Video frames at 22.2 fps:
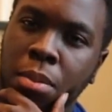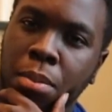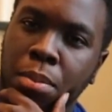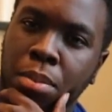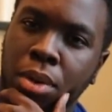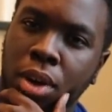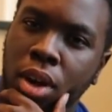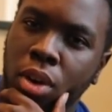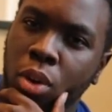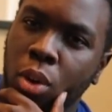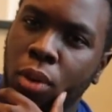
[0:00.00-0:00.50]

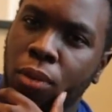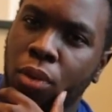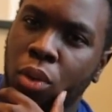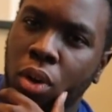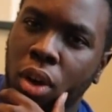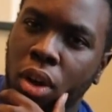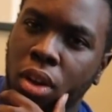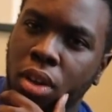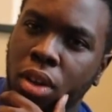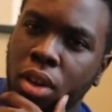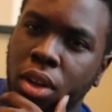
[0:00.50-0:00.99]
But
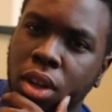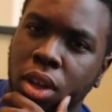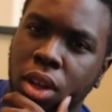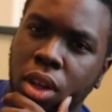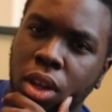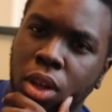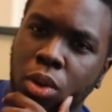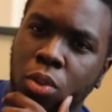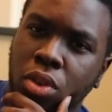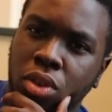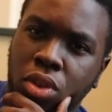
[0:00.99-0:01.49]
overall,
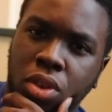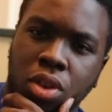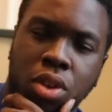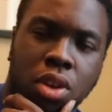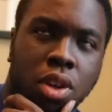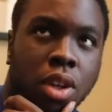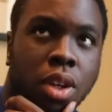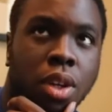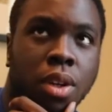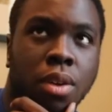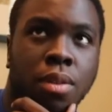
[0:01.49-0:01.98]
it was
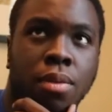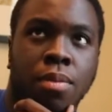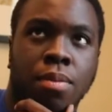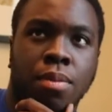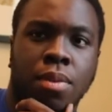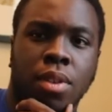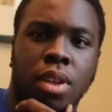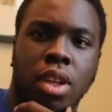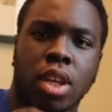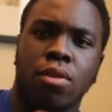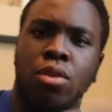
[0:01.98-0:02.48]
good.
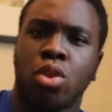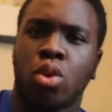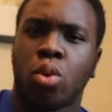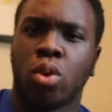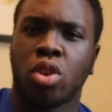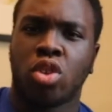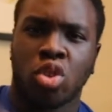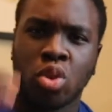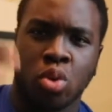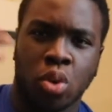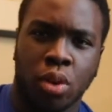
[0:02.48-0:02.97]
Even though
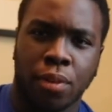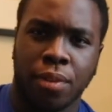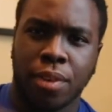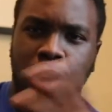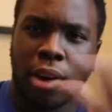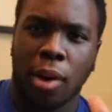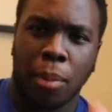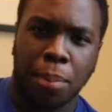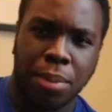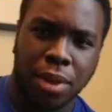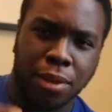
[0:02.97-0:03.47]
it sort of
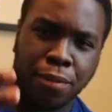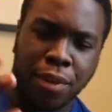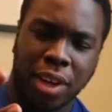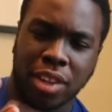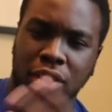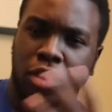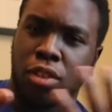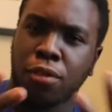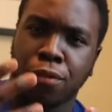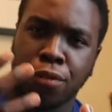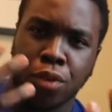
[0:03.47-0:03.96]
copied
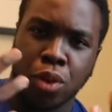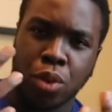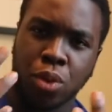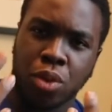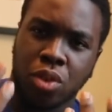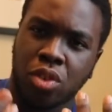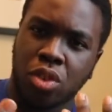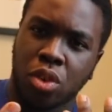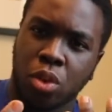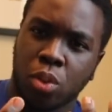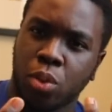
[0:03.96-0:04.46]
Fast and
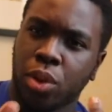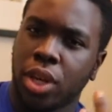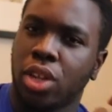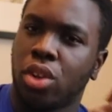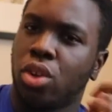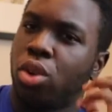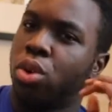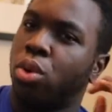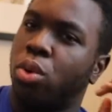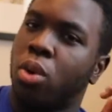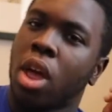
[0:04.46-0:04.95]
Furious in a way,
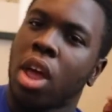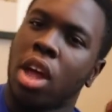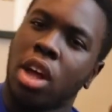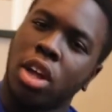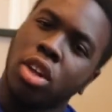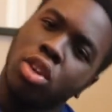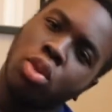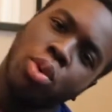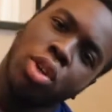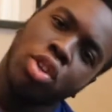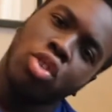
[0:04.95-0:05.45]
you know,
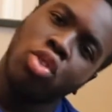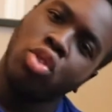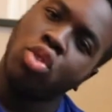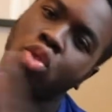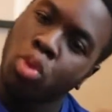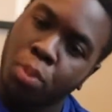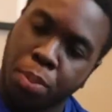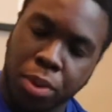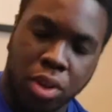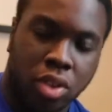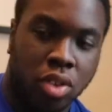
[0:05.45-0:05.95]
doing
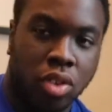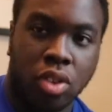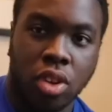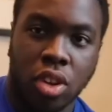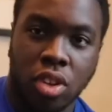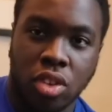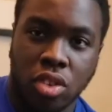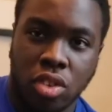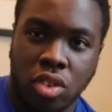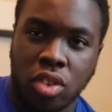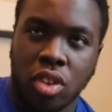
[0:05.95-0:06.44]
stupid
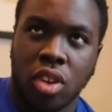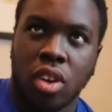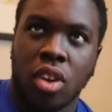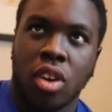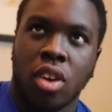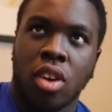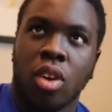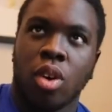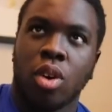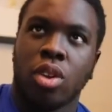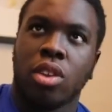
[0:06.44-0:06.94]
stunts.
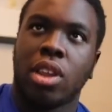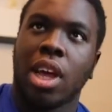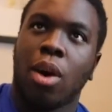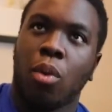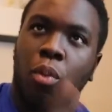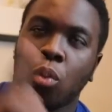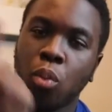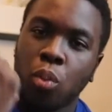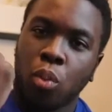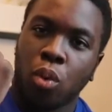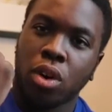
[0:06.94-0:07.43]

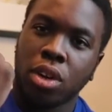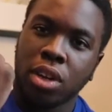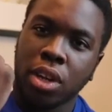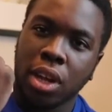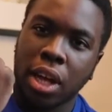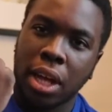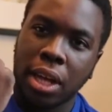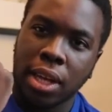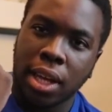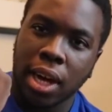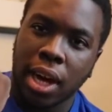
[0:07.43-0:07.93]
That
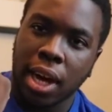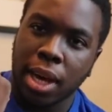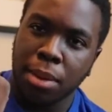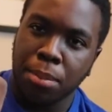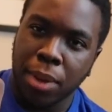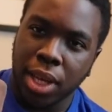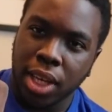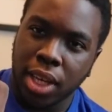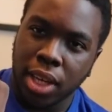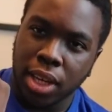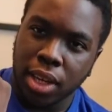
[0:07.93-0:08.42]
one guy
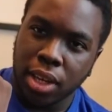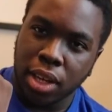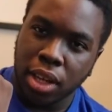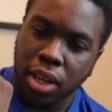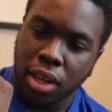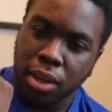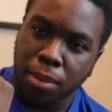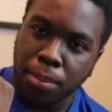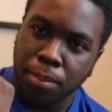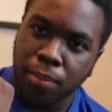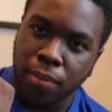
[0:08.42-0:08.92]

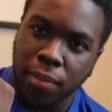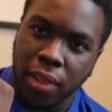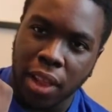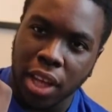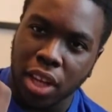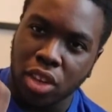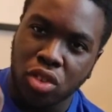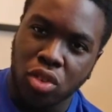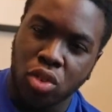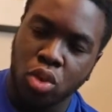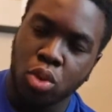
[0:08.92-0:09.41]
making
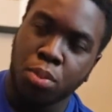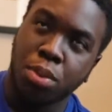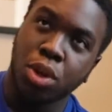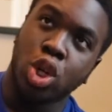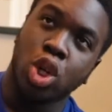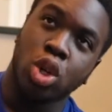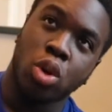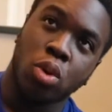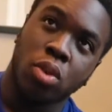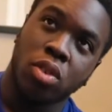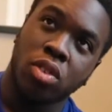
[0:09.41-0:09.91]
like stupid
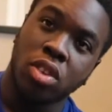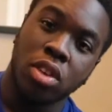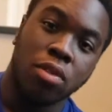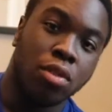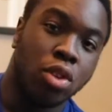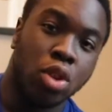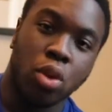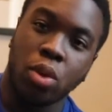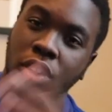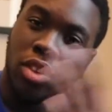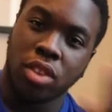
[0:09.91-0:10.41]
jokes,
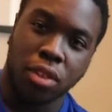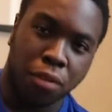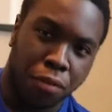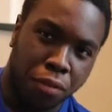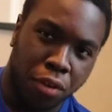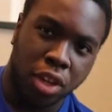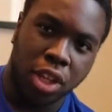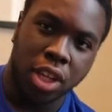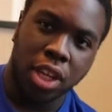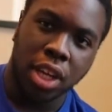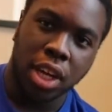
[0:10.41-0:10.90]
even though he's the
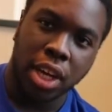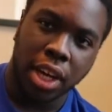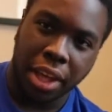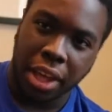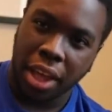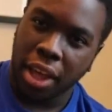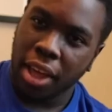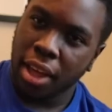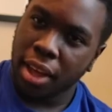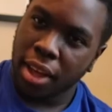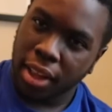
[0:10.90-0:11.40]
funny
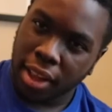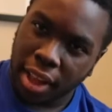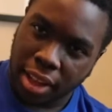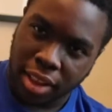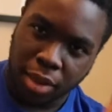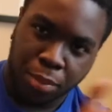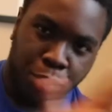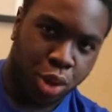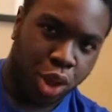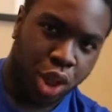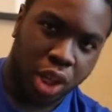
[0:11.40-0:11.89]
guy. Like
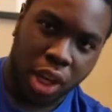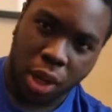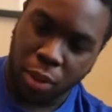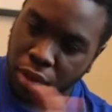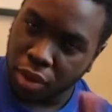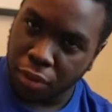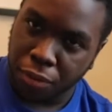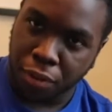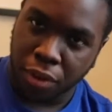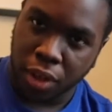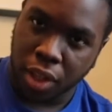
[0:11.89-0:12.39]
the British guy
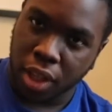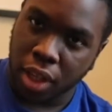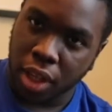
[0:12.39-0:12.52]
was the funny